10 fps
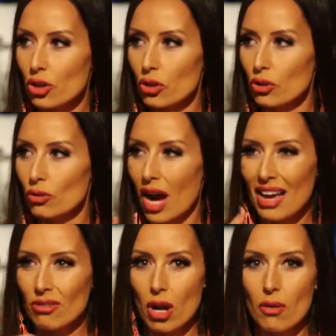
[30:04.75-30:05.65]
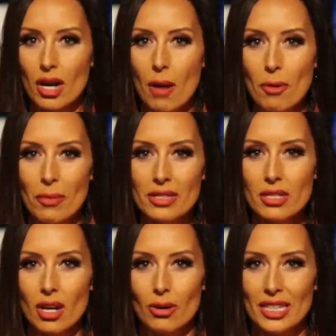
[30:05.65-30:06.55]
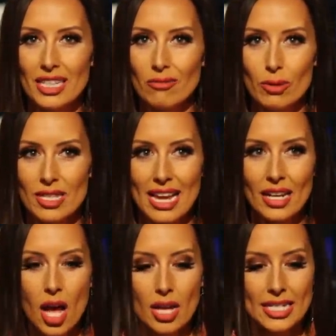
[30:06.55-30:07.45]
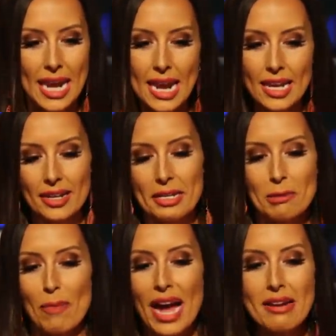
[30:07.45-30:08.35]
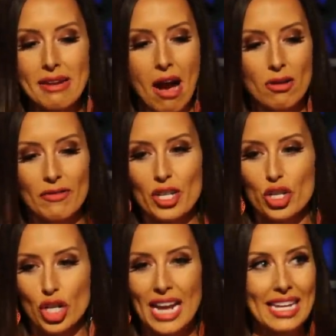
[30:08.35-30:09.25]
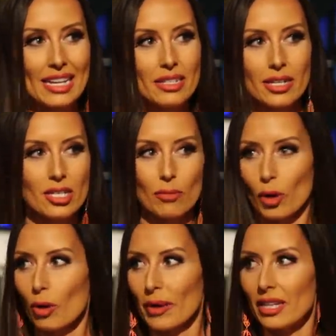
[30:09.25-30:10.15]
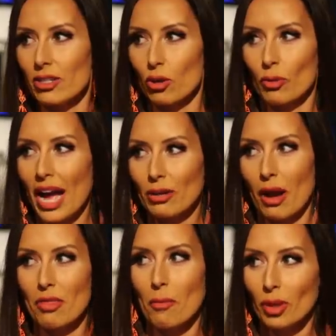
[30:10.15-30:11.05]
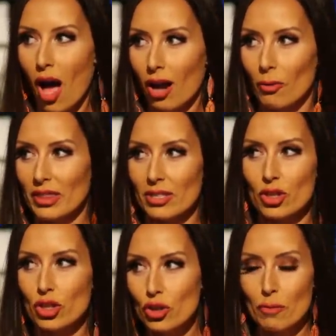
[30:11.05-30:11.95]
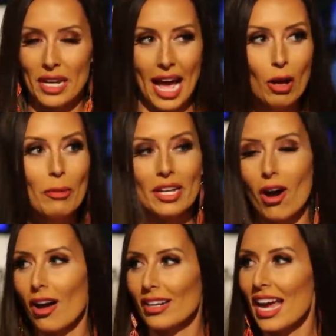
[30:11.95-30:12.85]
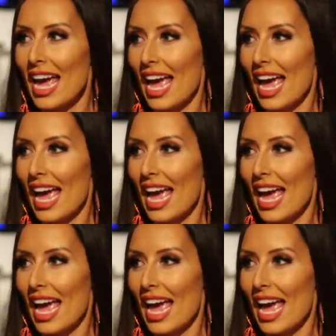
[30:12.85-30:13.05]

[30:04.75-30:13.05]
who, I don't know, a couple months ago, he was like taking his bike out of a gigantic Suburban to ride around the block with a stupid helmet on,